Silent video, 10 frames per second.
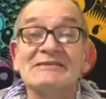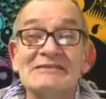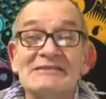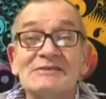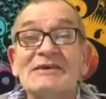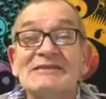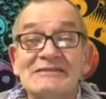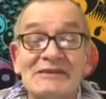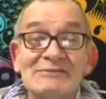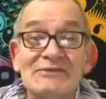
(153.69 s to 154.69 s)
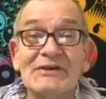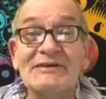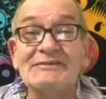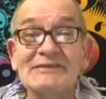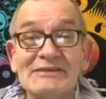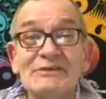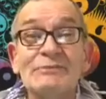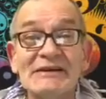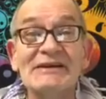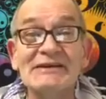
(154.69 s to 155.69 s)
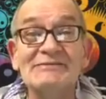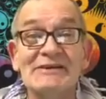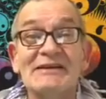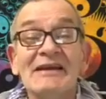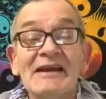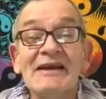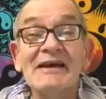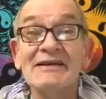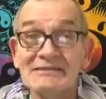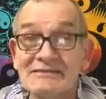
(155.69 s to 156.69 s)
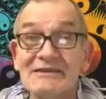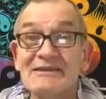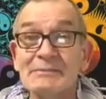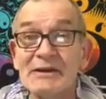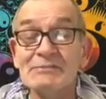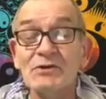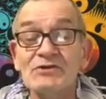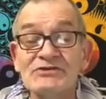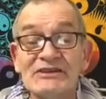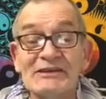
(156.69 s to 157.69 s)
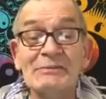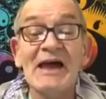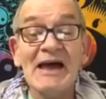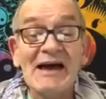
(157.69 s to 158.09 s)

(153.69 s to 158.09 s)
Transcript: It's a great time for anything you believe in to take a bit more shape,